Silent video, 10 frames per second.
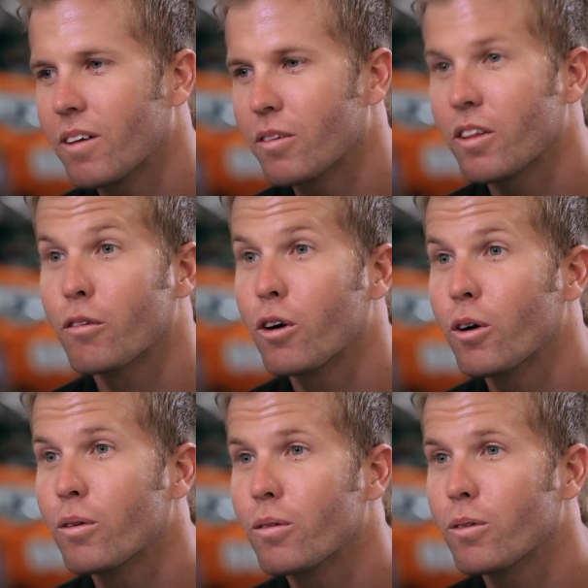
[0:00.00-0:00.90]
I was on the
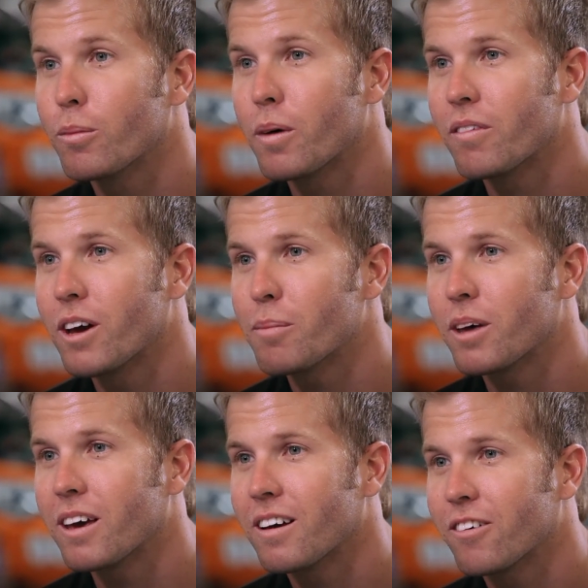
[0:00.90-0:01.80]
road with my
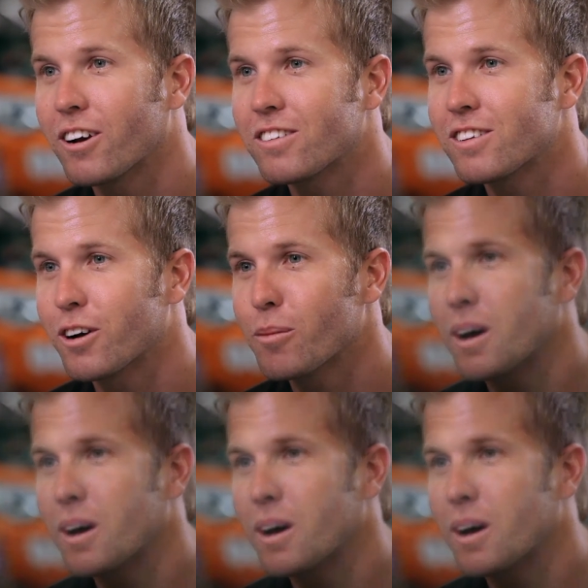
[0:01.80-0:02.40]
family racing dirt